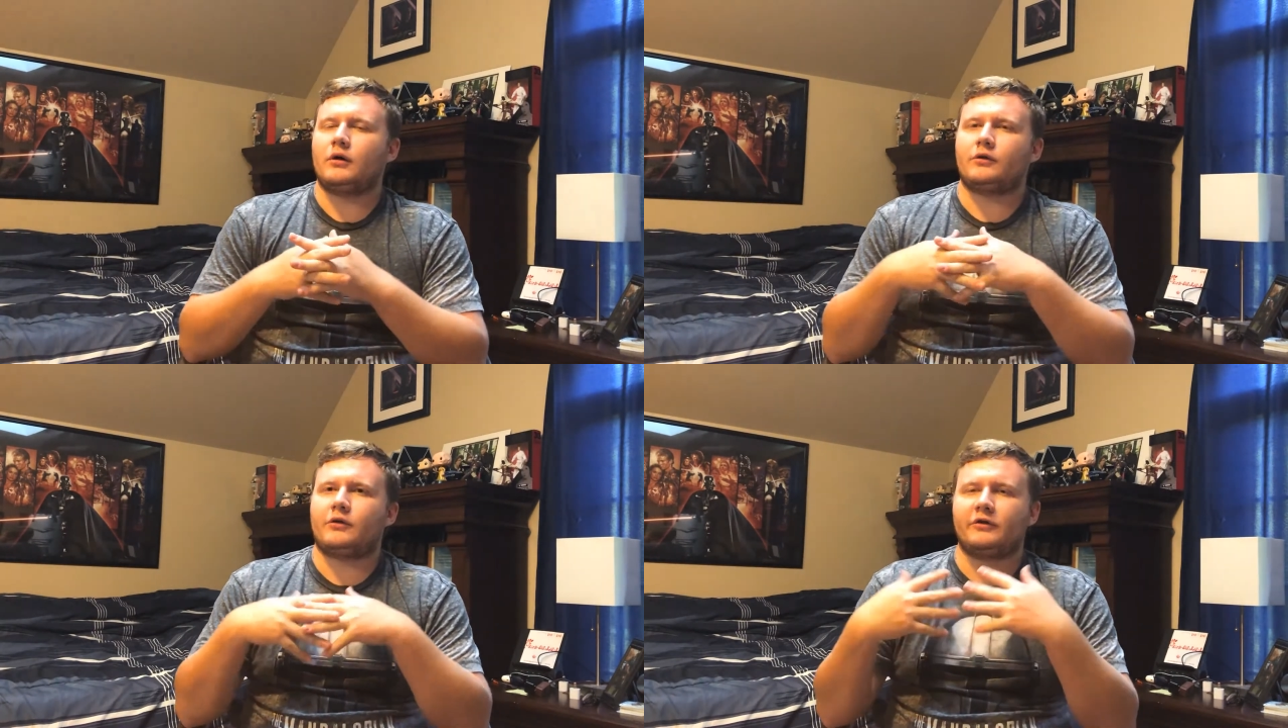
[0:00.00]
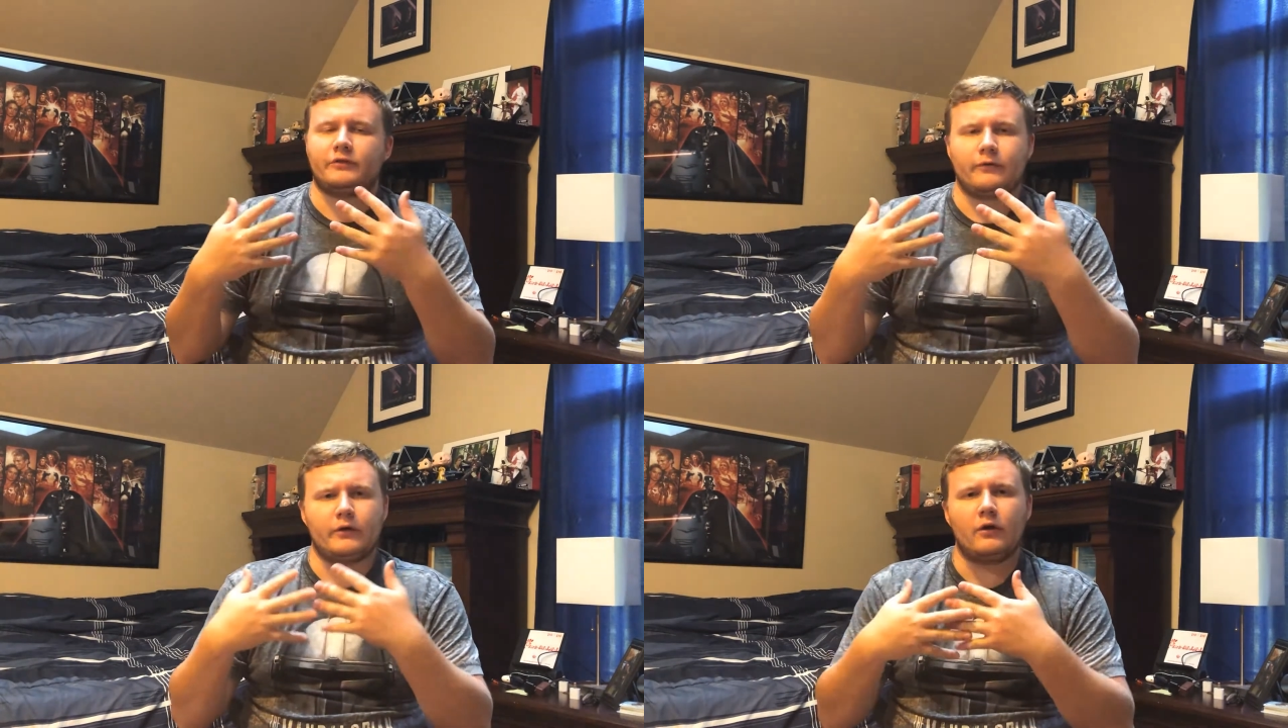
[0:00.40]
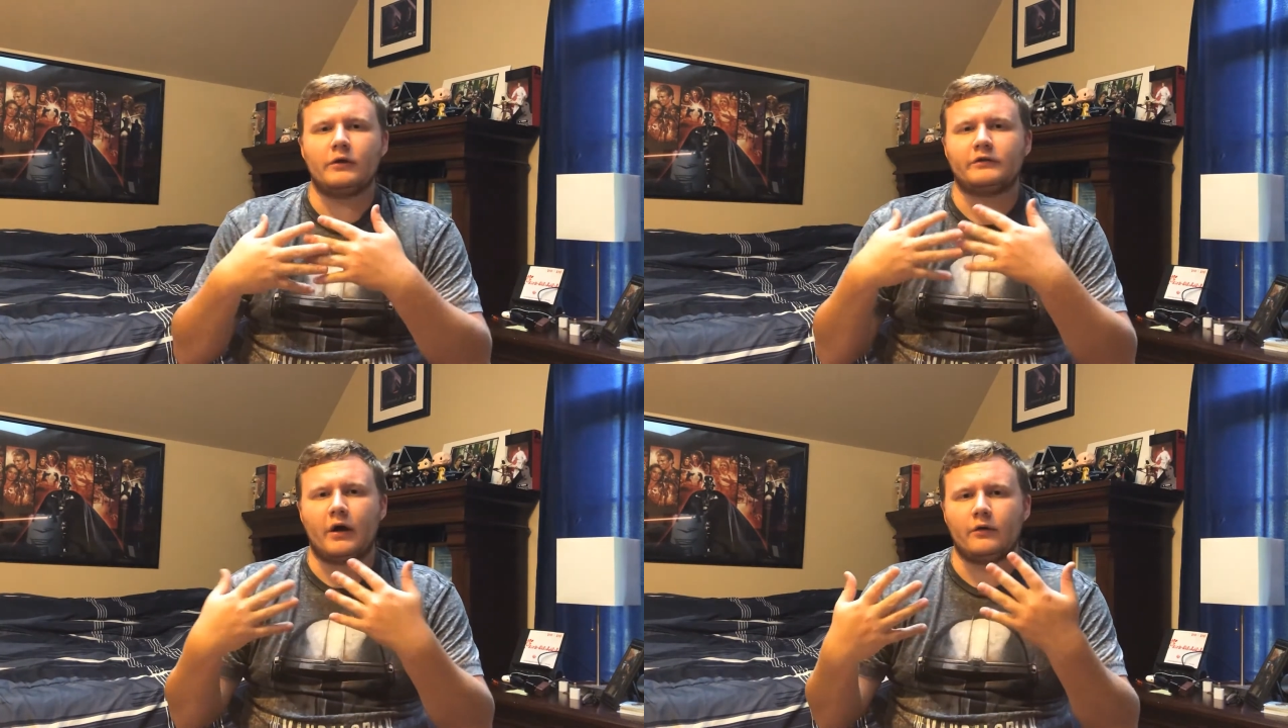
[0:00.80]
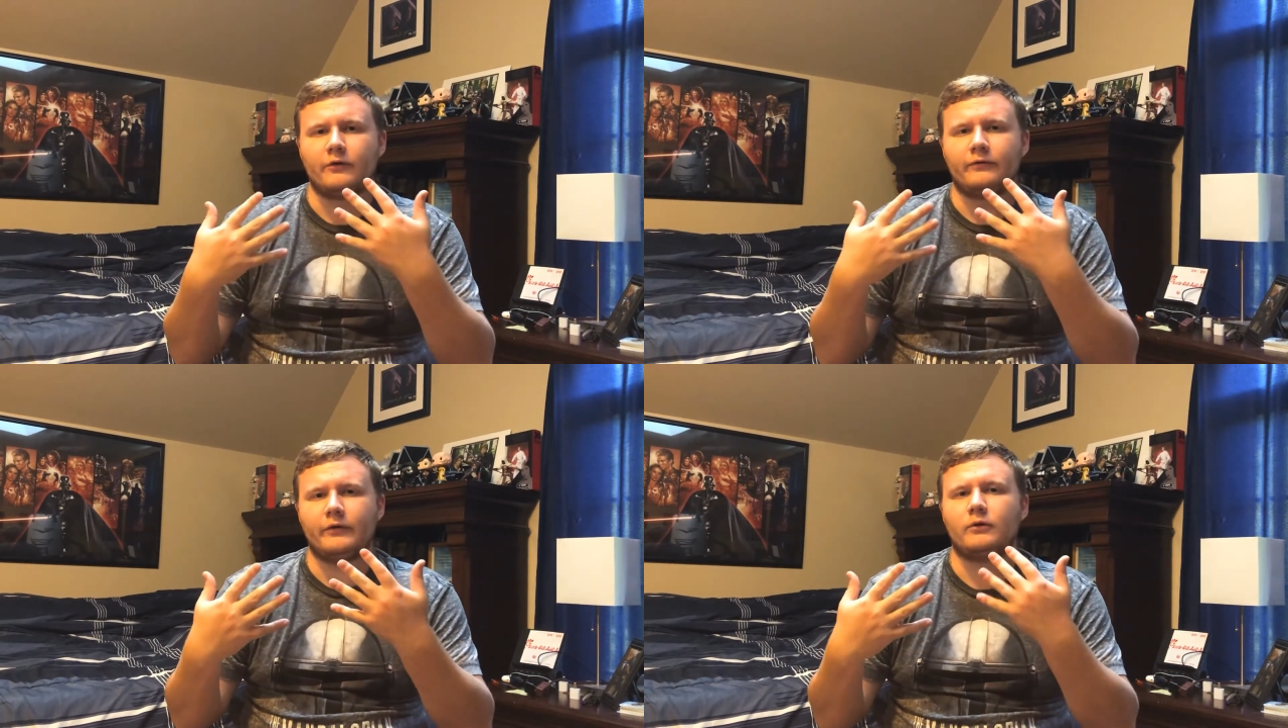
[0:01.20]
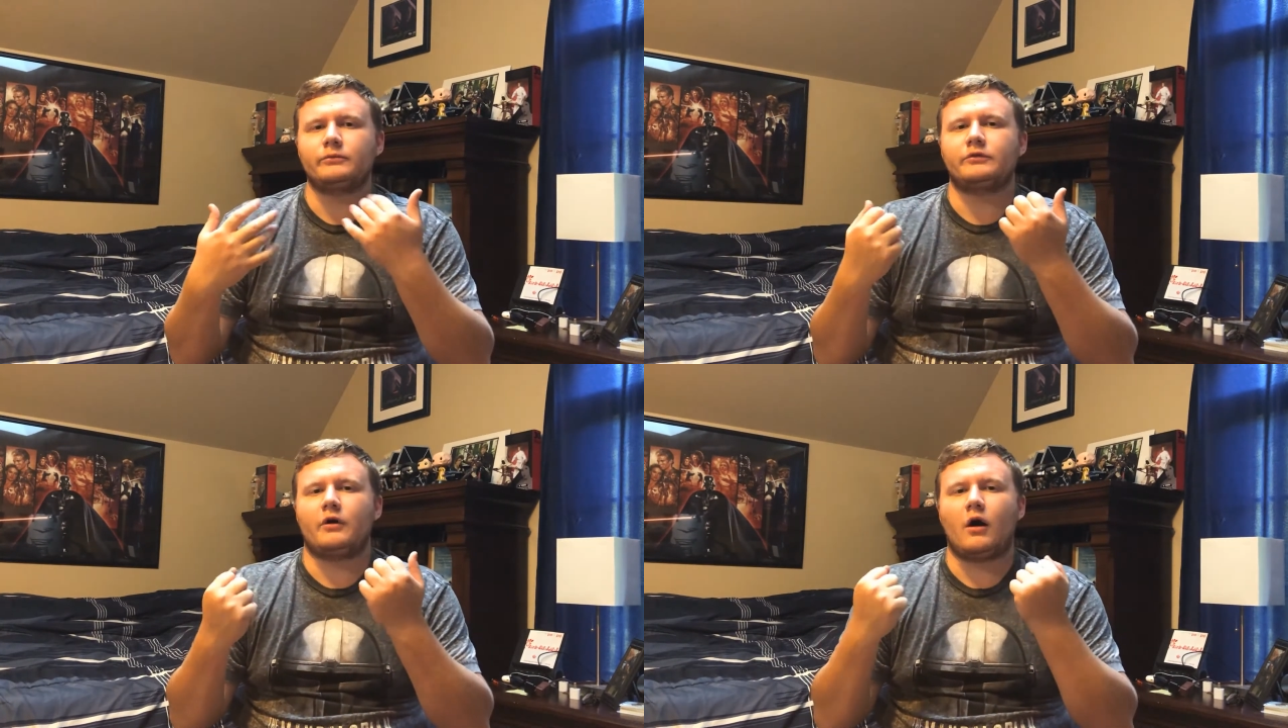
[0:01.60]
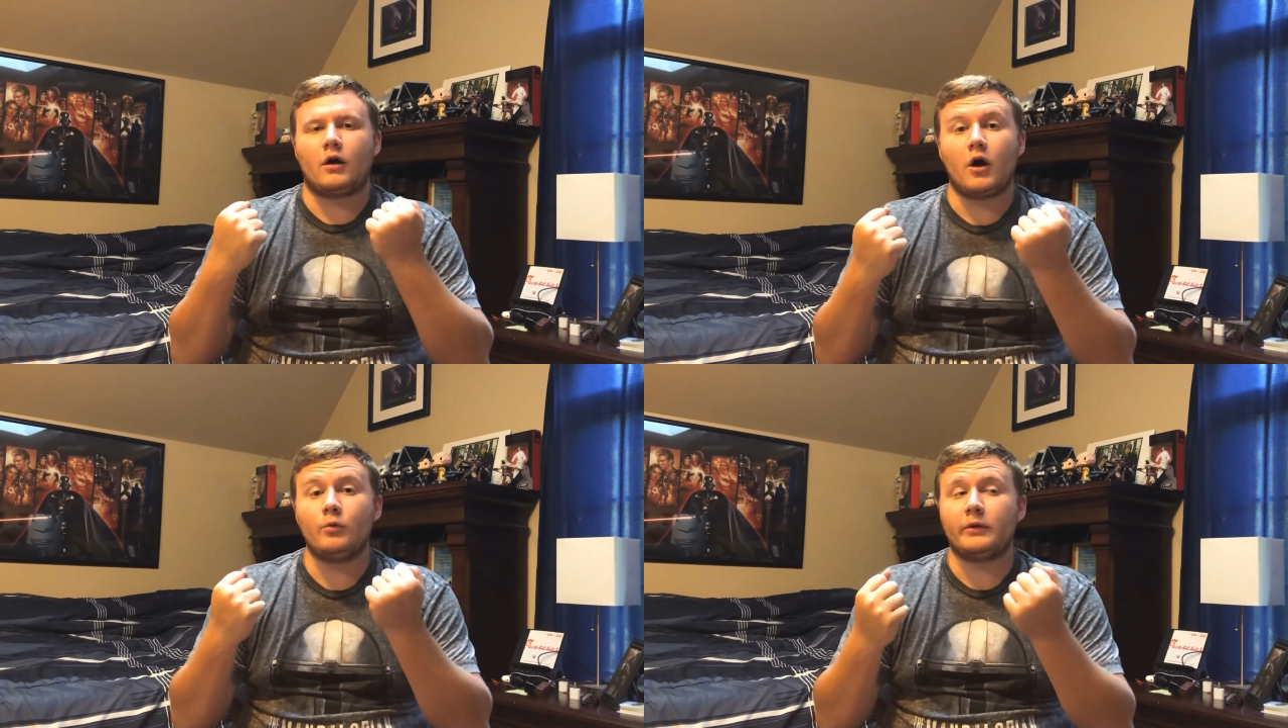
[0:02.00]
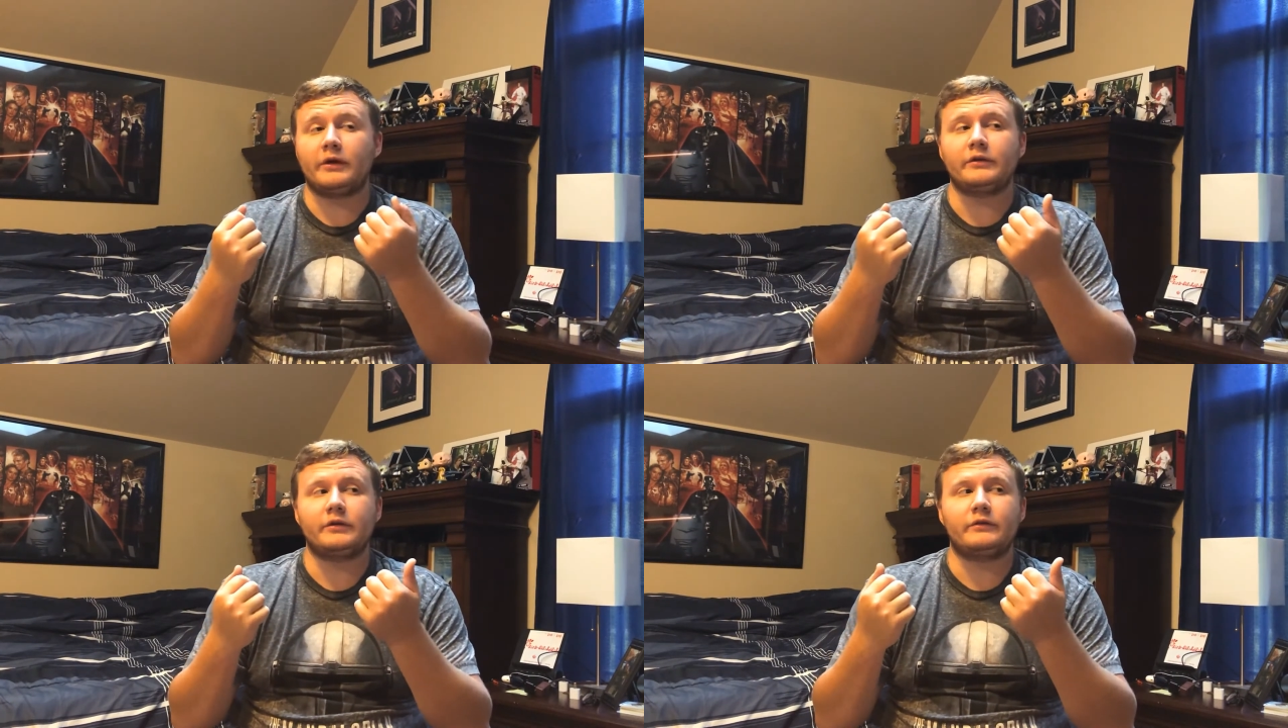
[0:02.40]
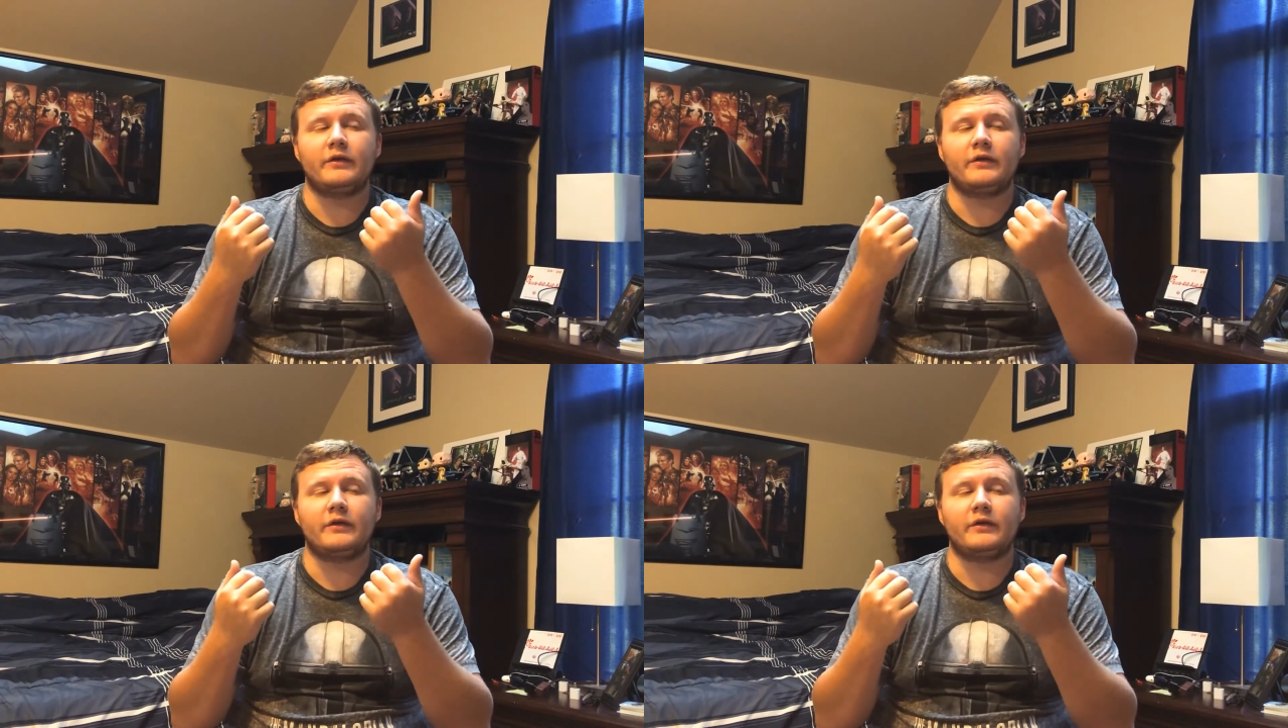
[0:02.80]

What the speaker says: Christopher Nolan's other films are open-ended,